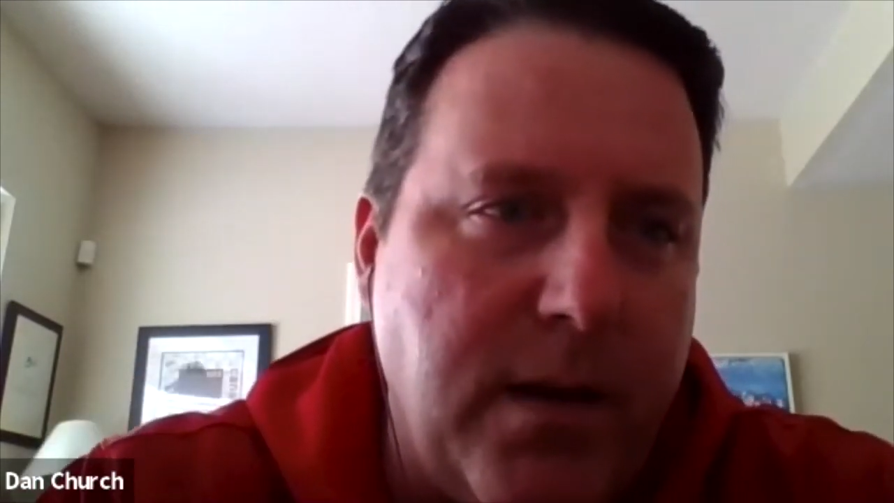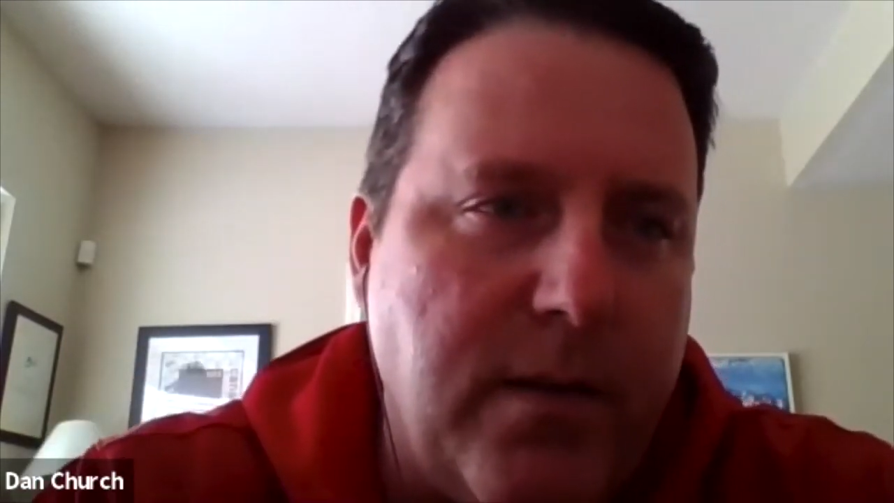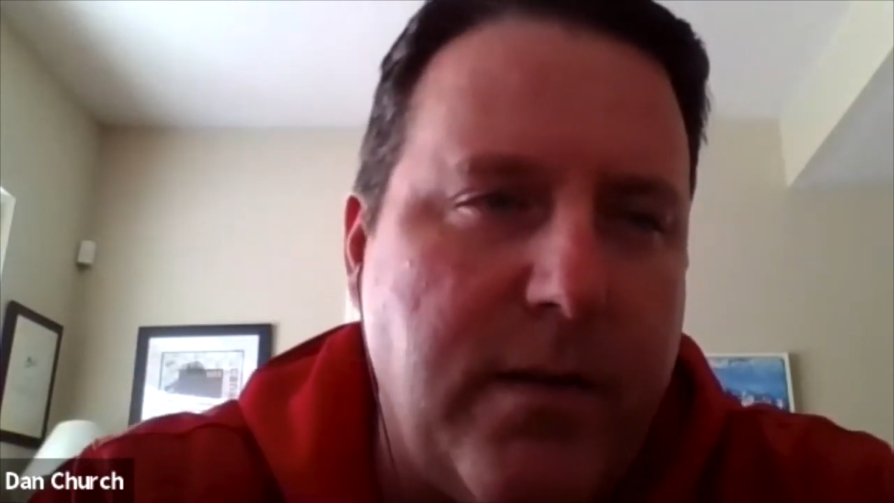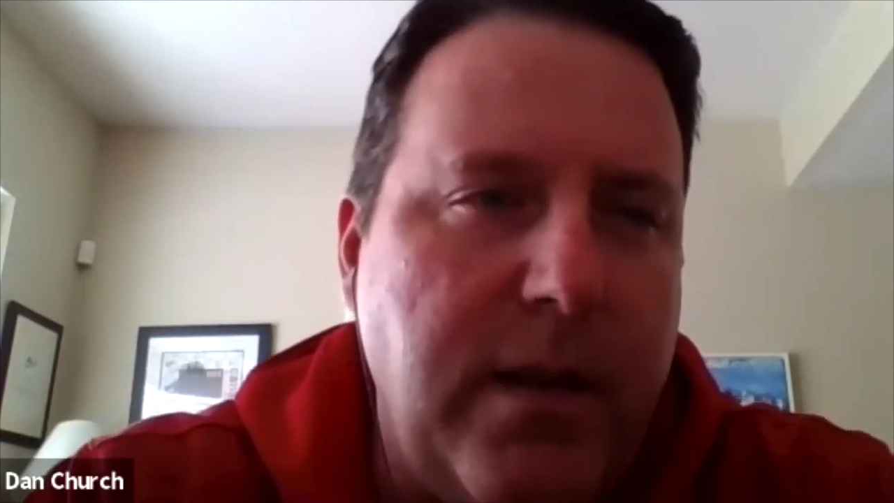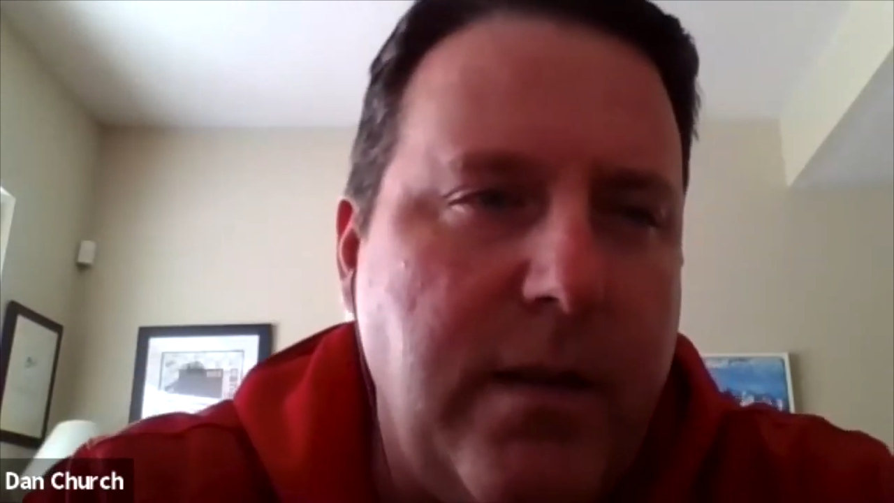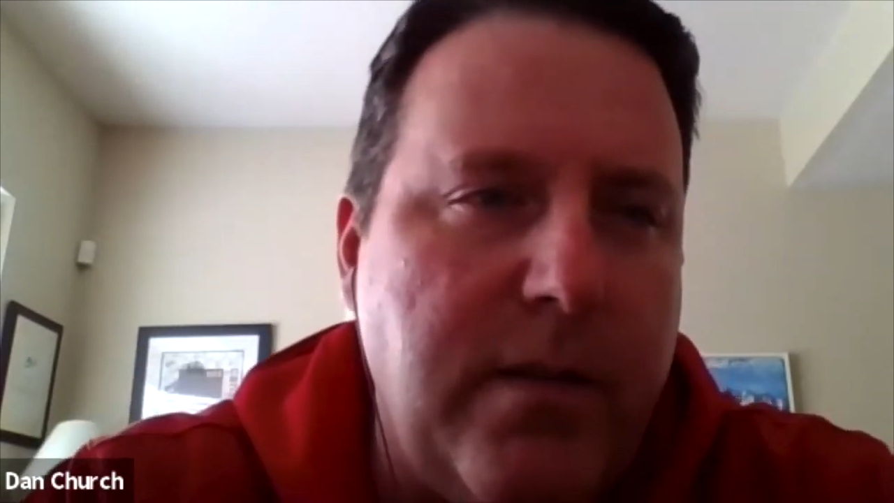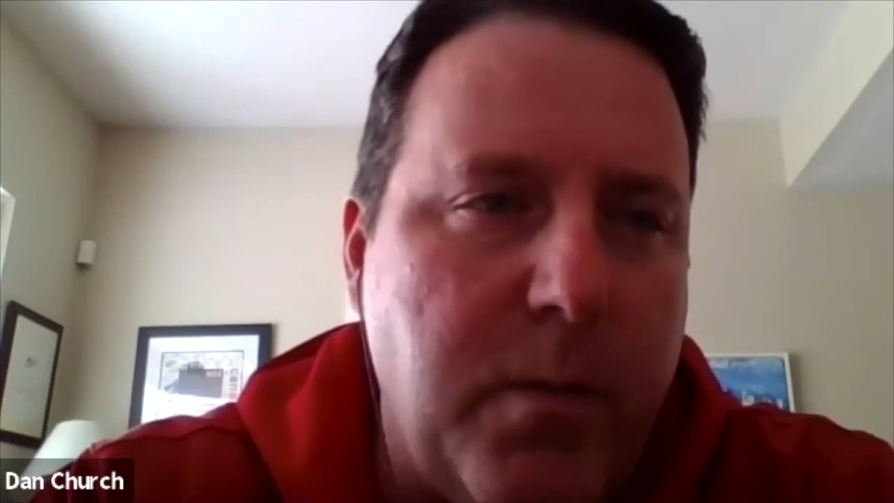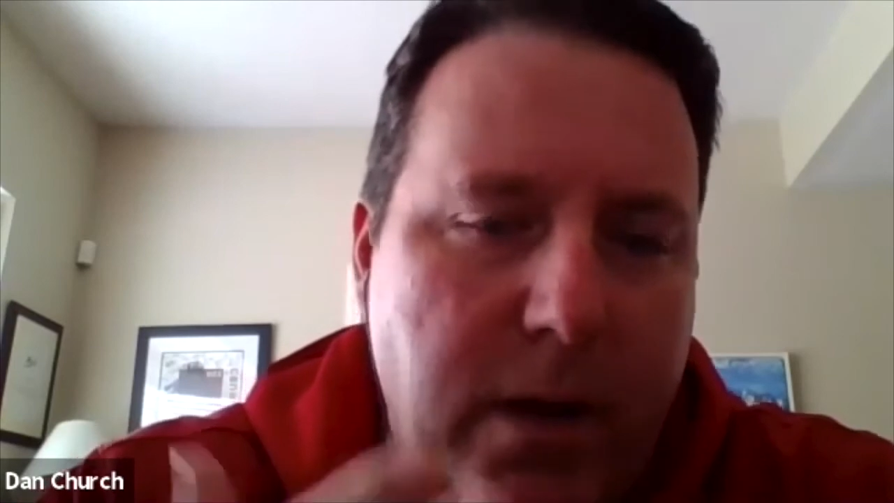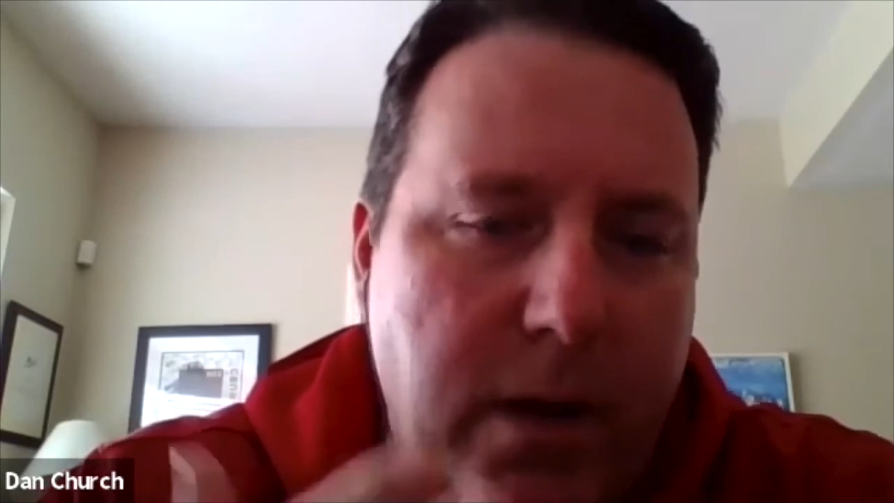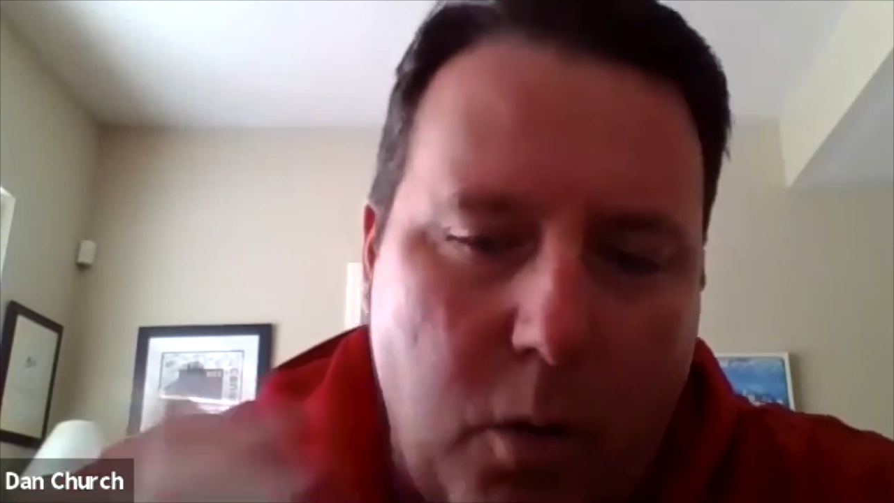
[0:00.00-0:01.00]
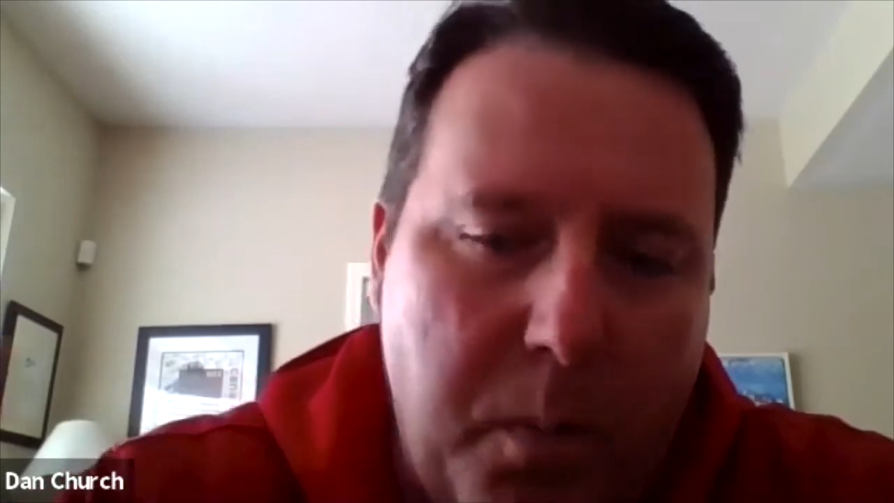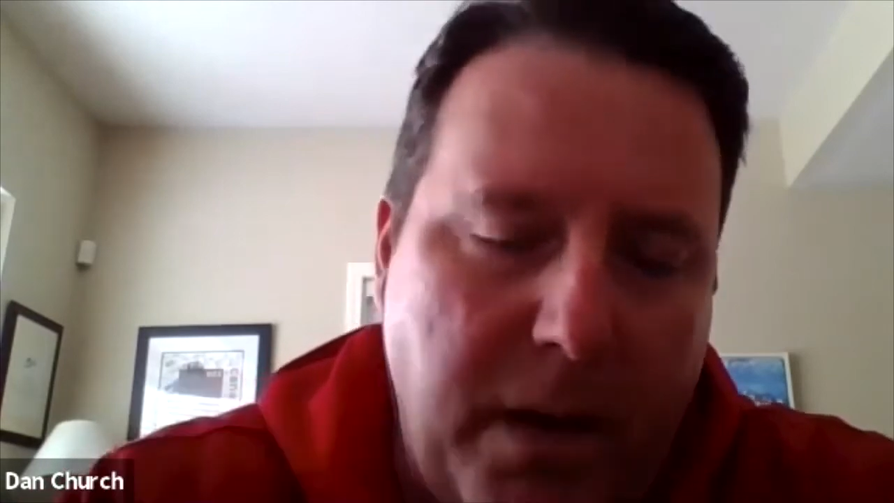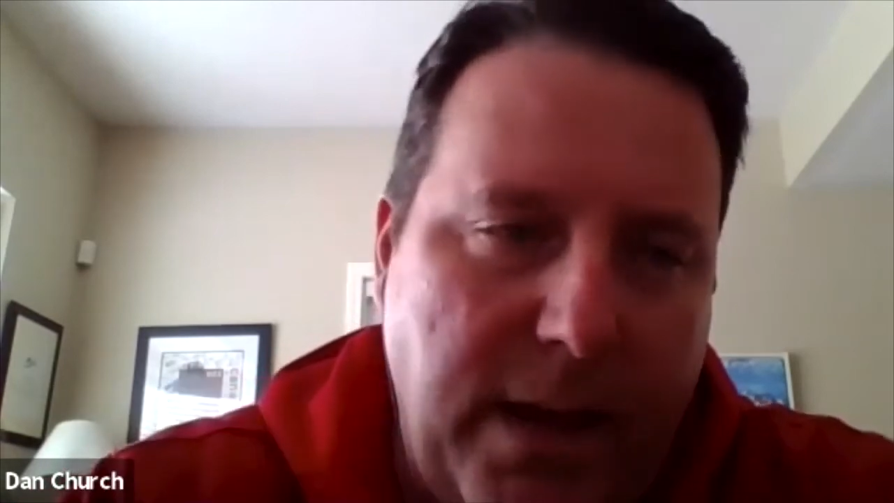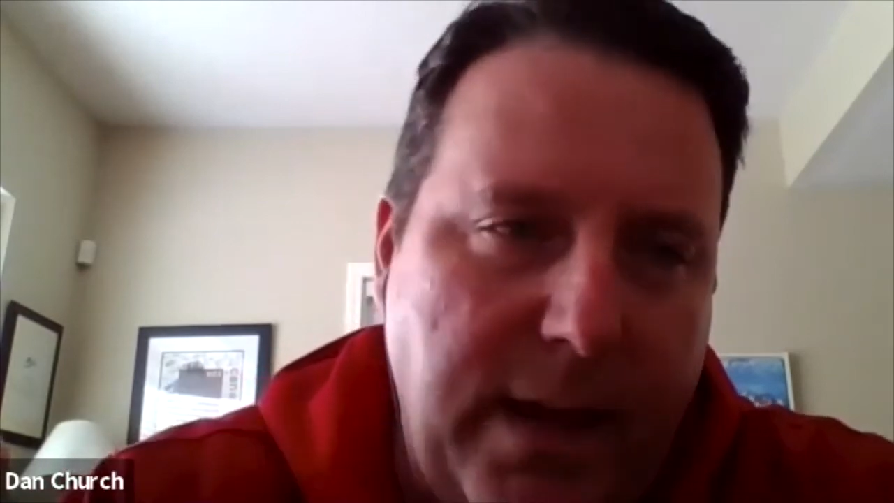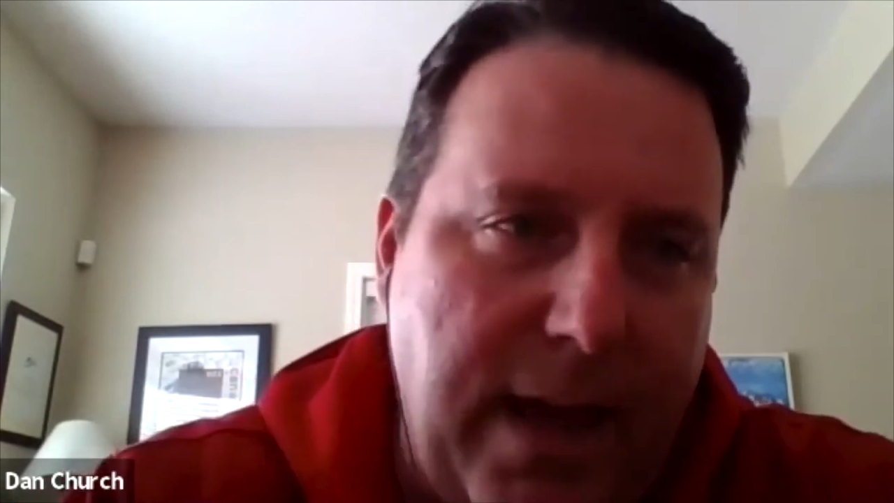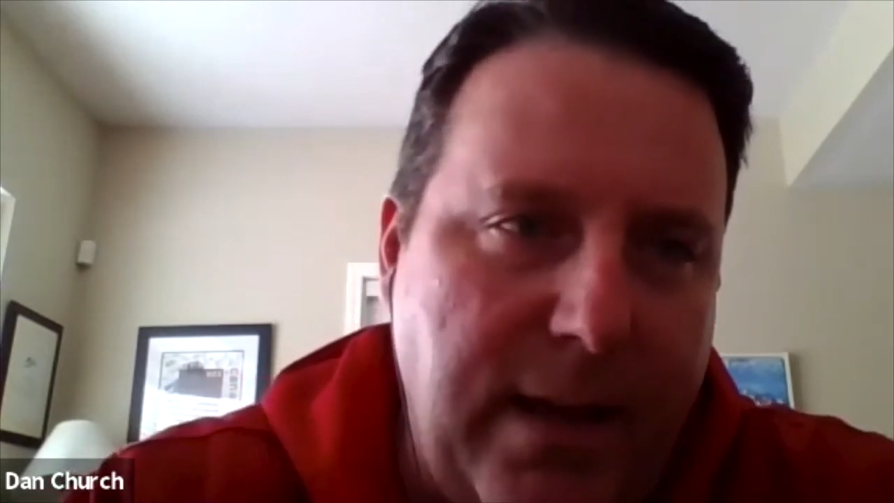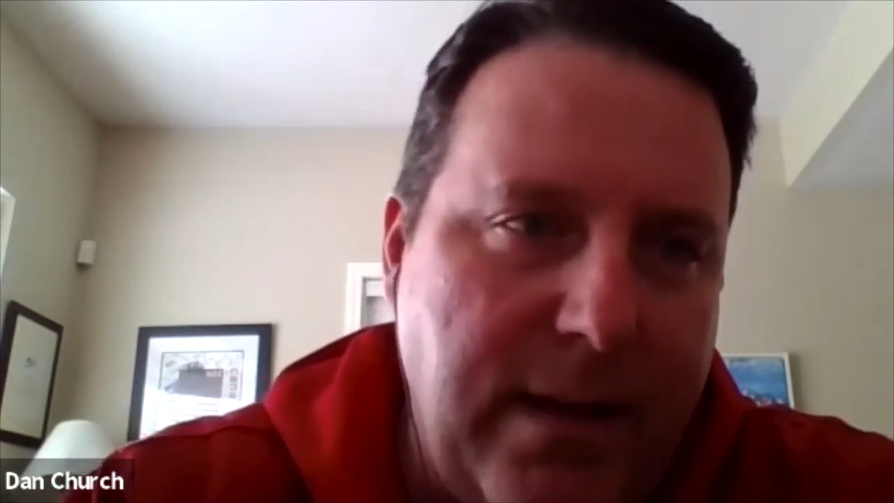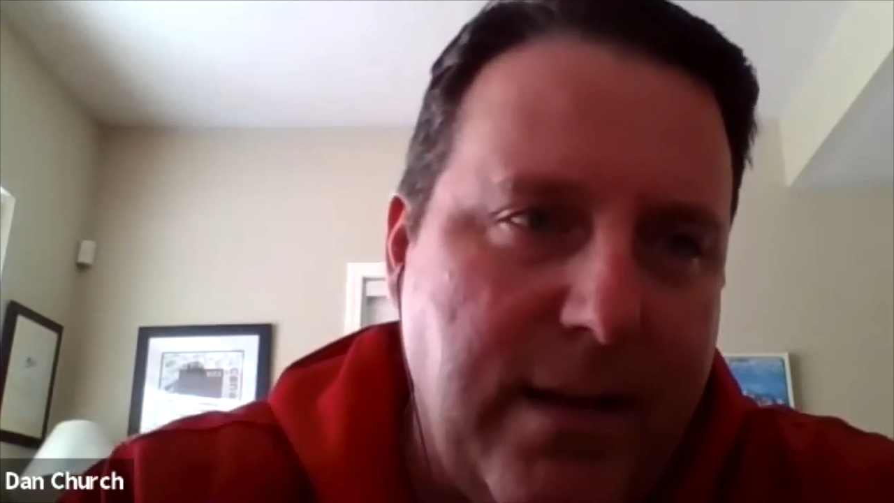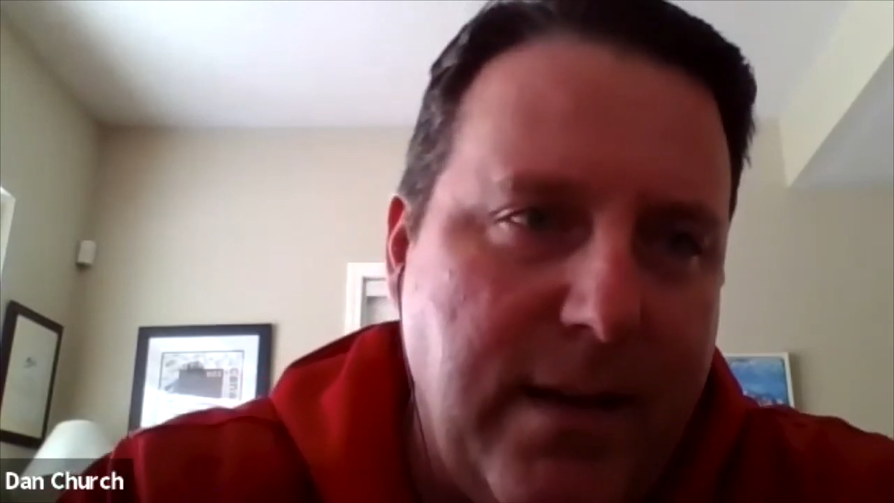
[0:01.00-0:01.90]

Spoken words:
It's an easy way to open a gate